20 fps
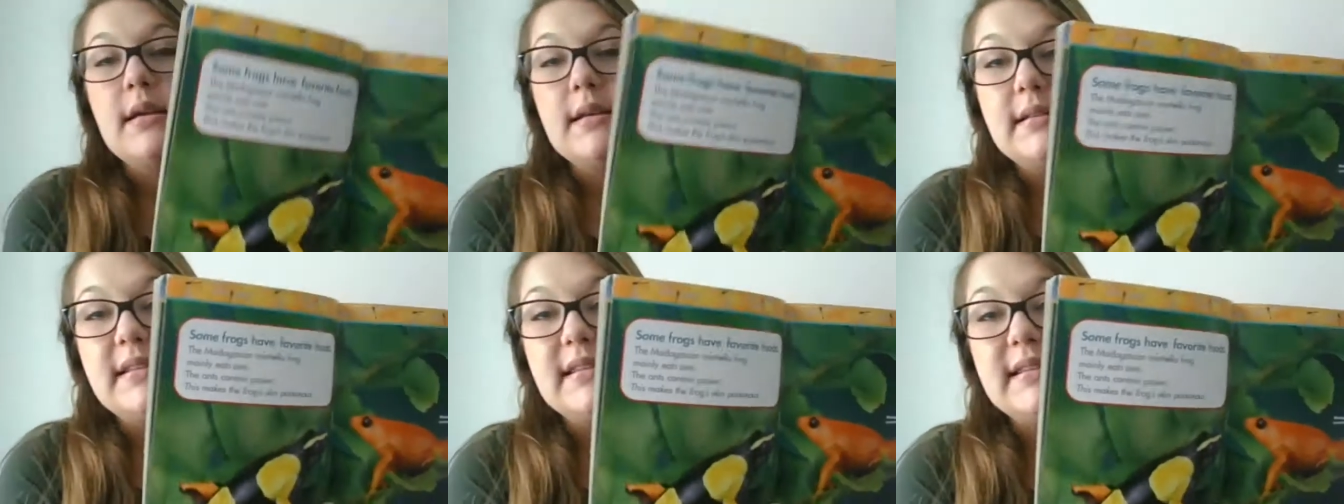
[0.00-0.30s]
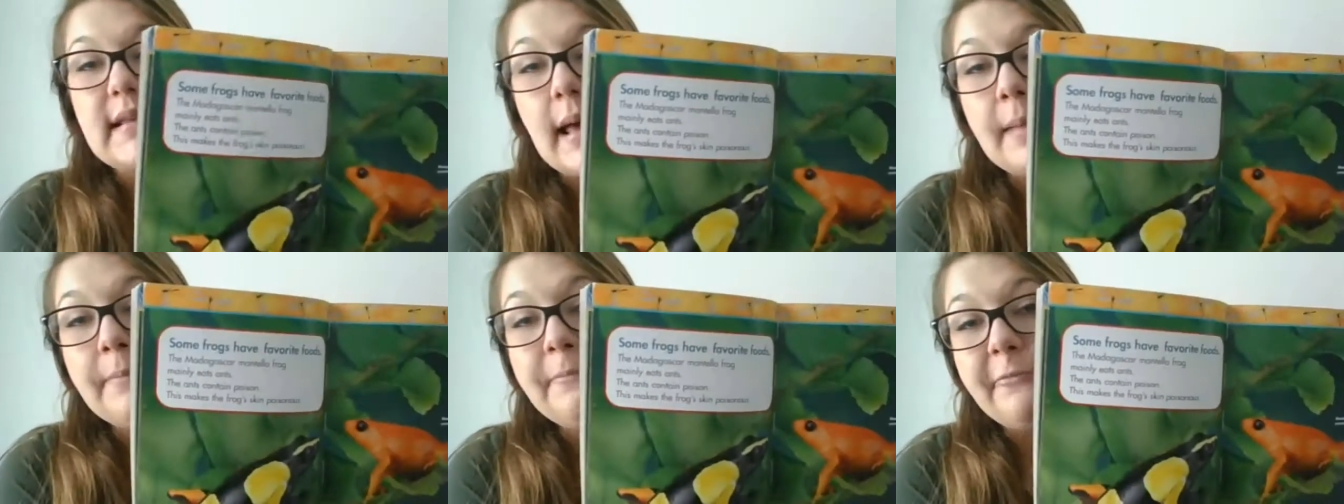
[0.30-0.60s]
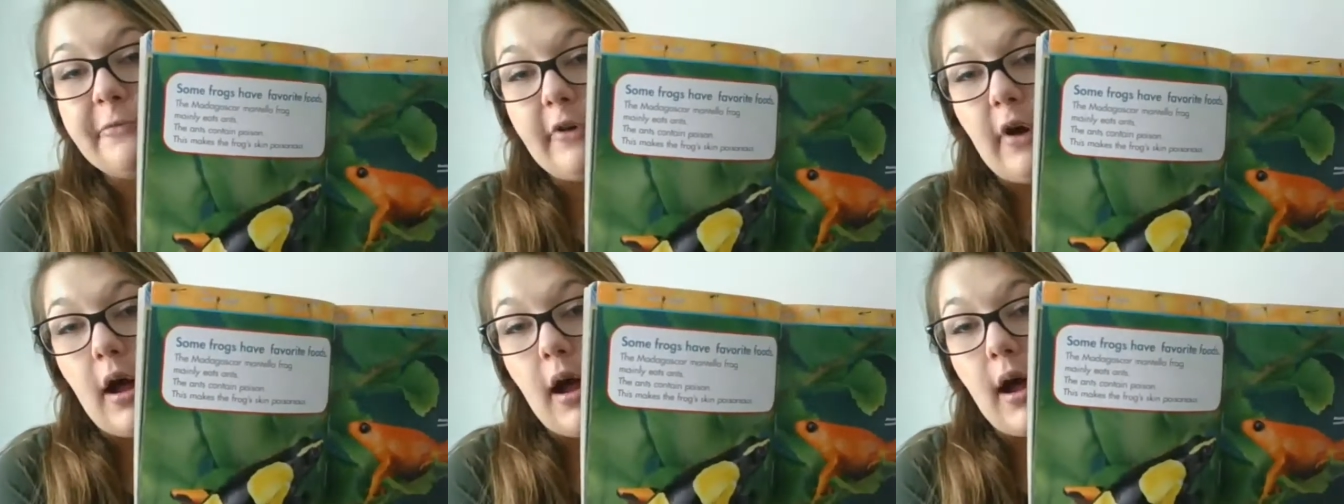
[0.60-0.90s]
Some
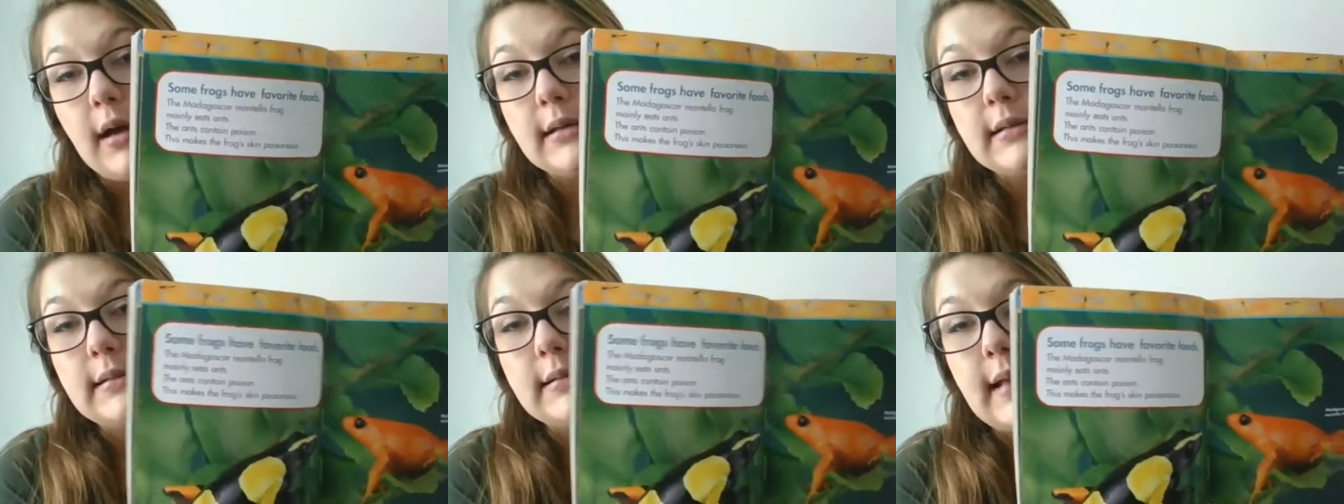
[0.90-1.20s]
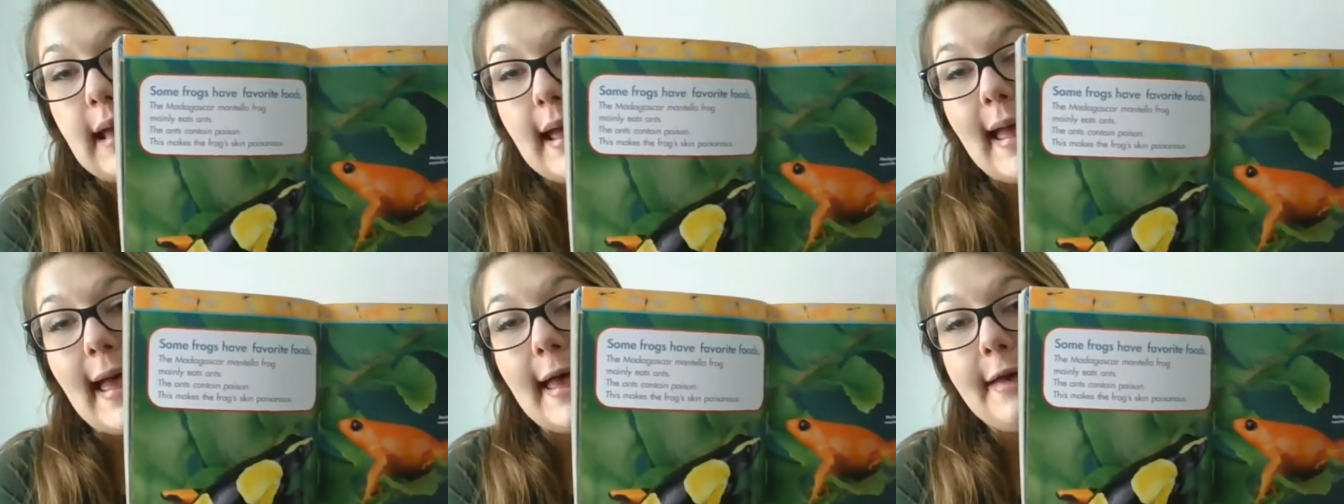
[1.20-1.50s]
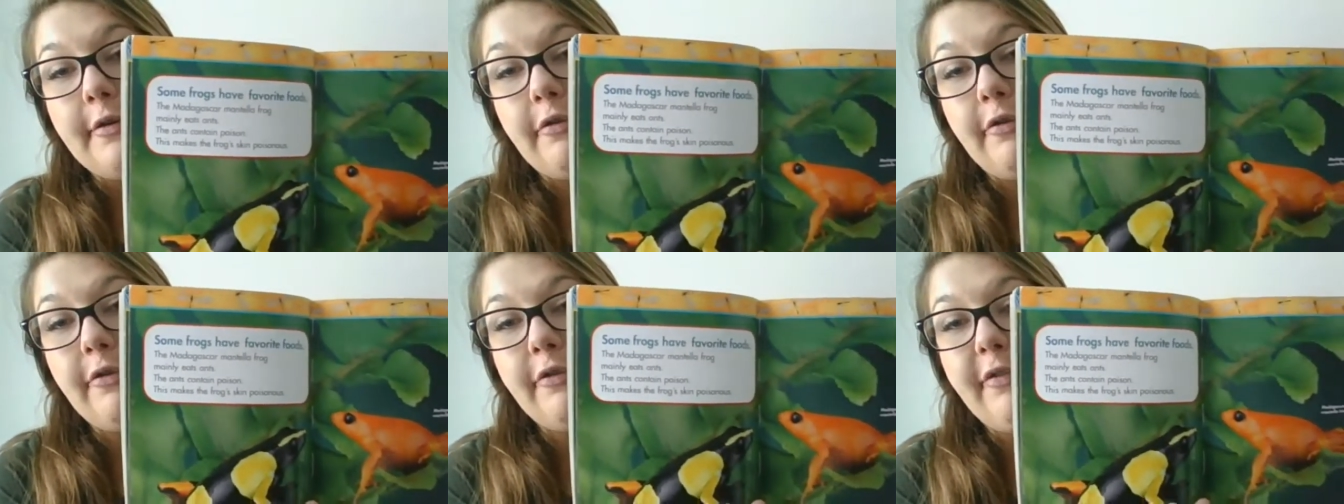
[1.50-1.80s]
frogs
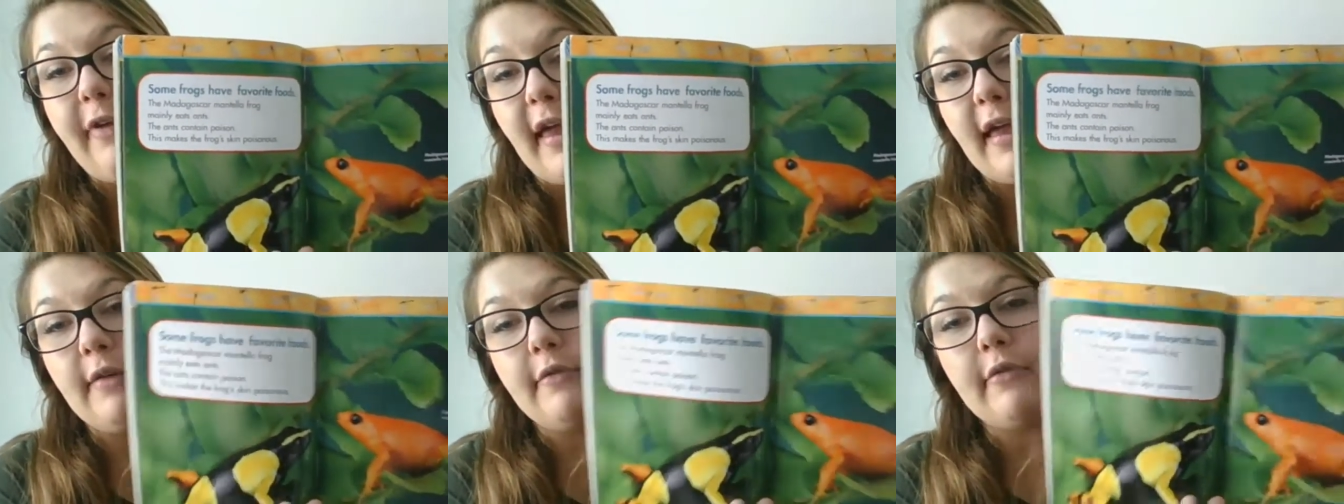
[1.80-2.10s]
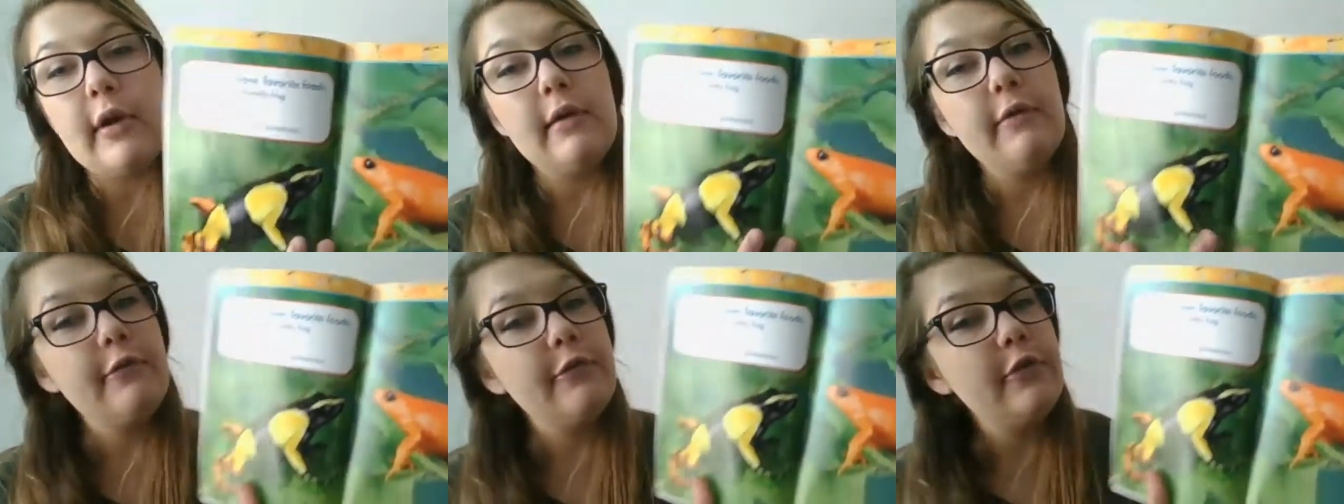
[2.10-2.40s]
have favorite